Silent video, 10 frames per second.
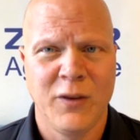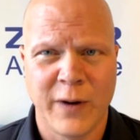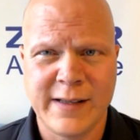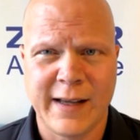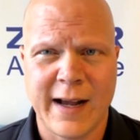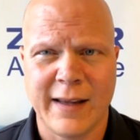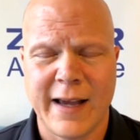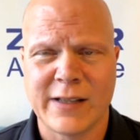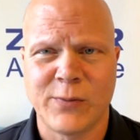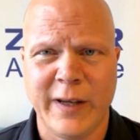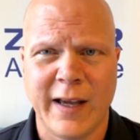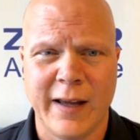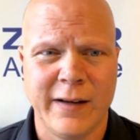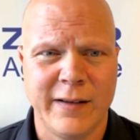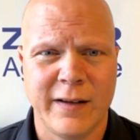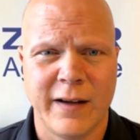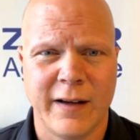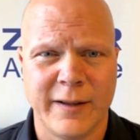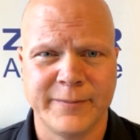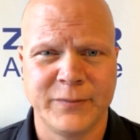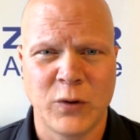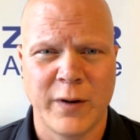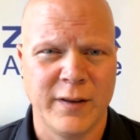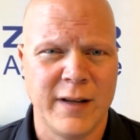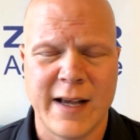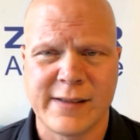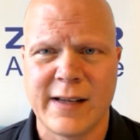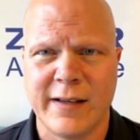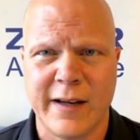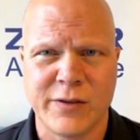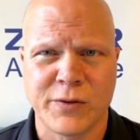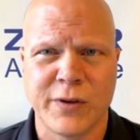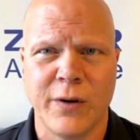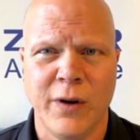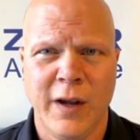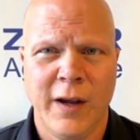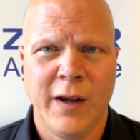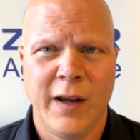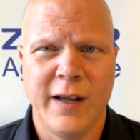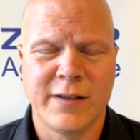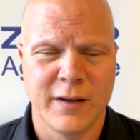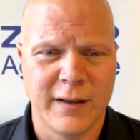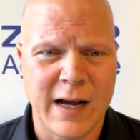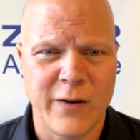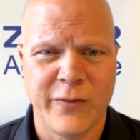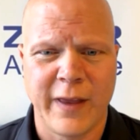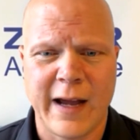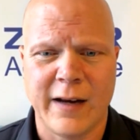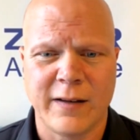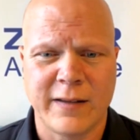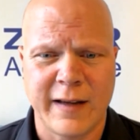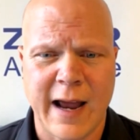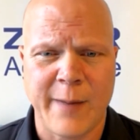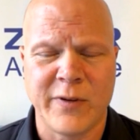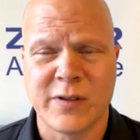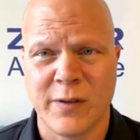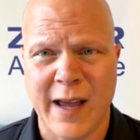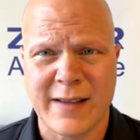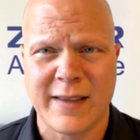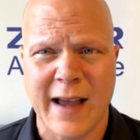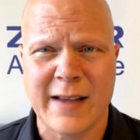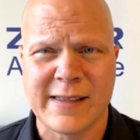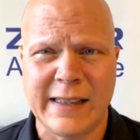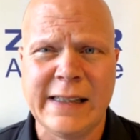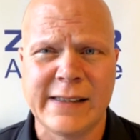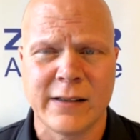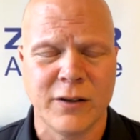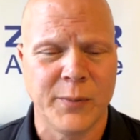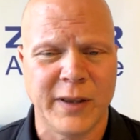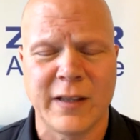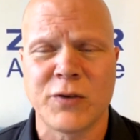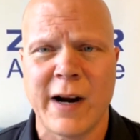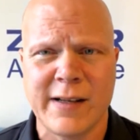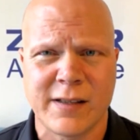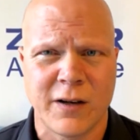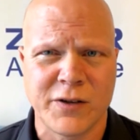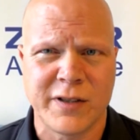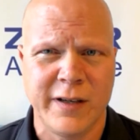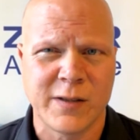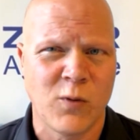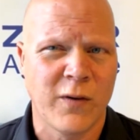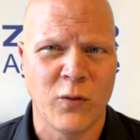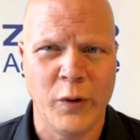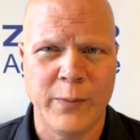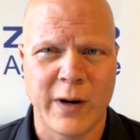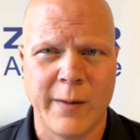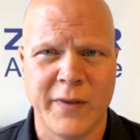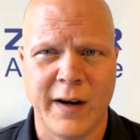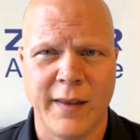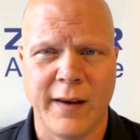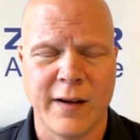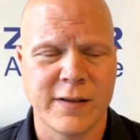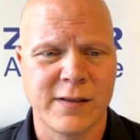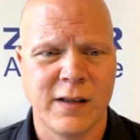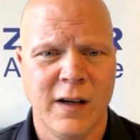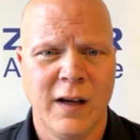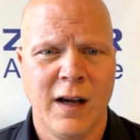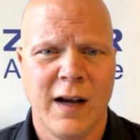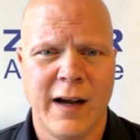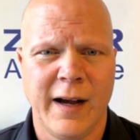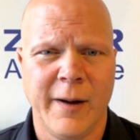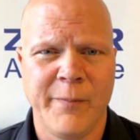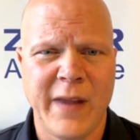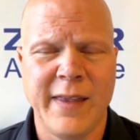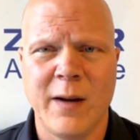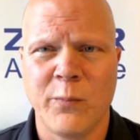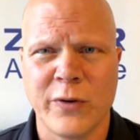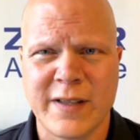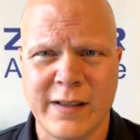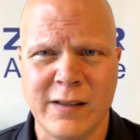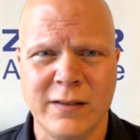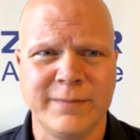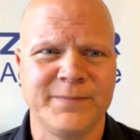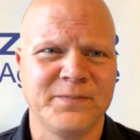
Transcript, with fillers: the rains they got last weekend or in the last 10 days or so, is going to allow for that to happen. So that's easing a little bit. The dryness in Argentina is more of a wheat problem than anything else. And then Brazil,